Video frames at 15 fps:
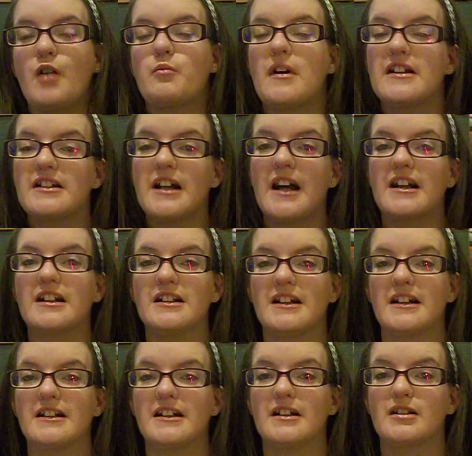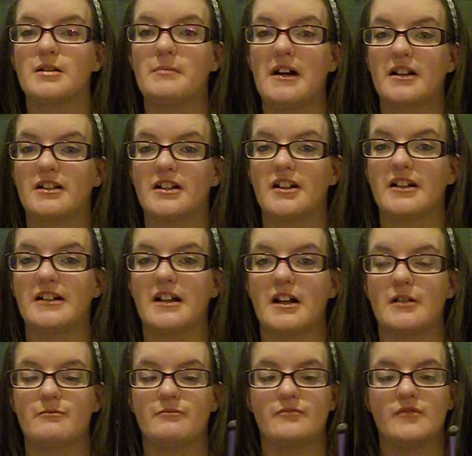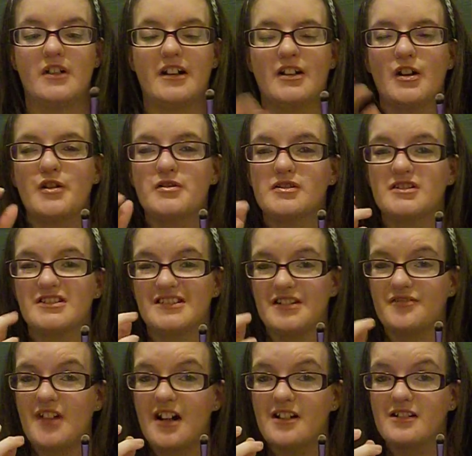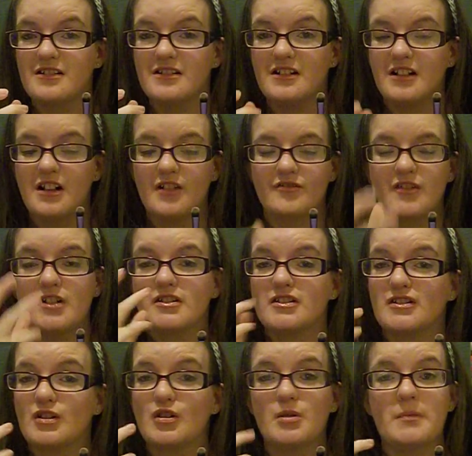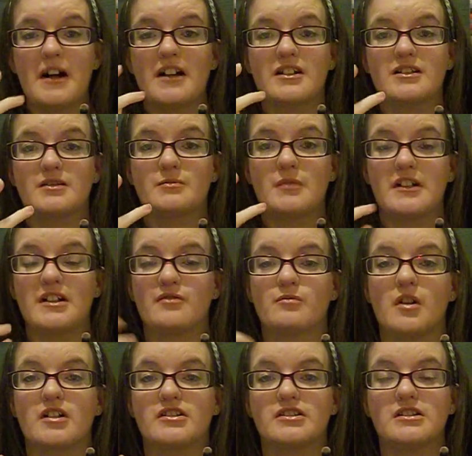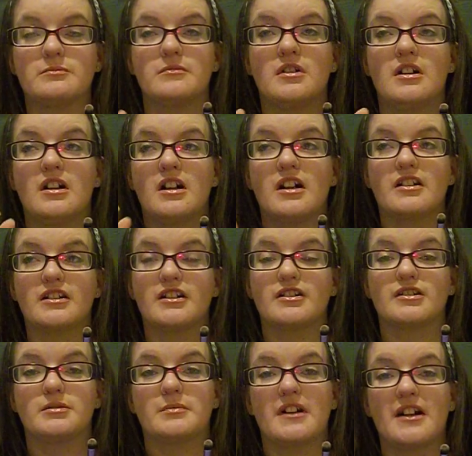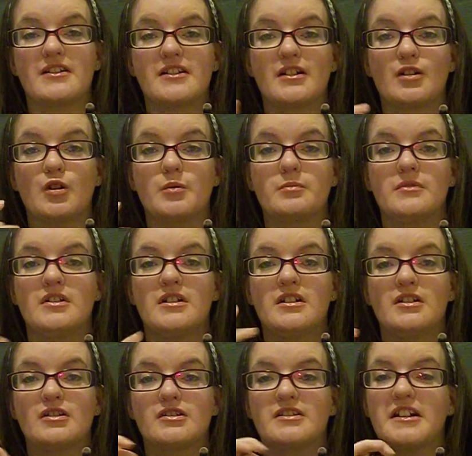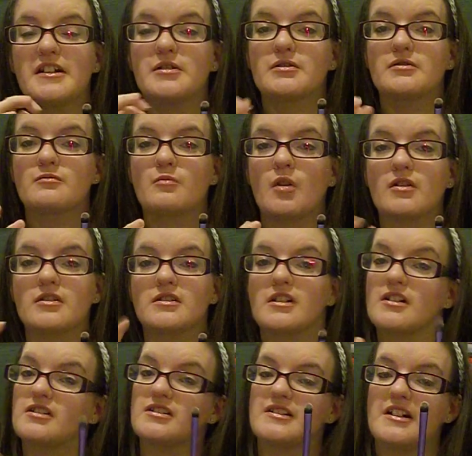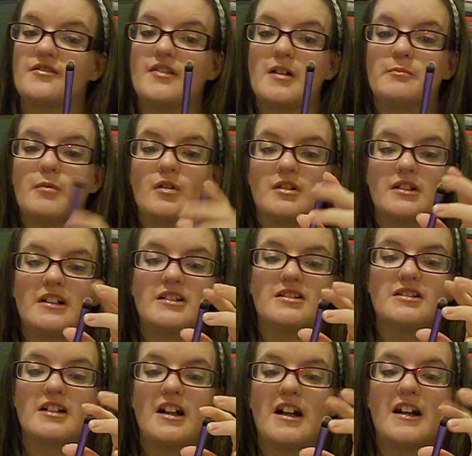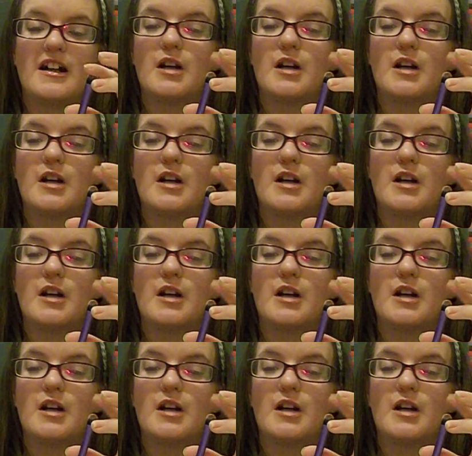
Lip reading: When I clean it, the MAC 39, it goes stiffer. Versus all the MAC, when you've washed them and use them again, they come. Certain ones are stiffer, but this I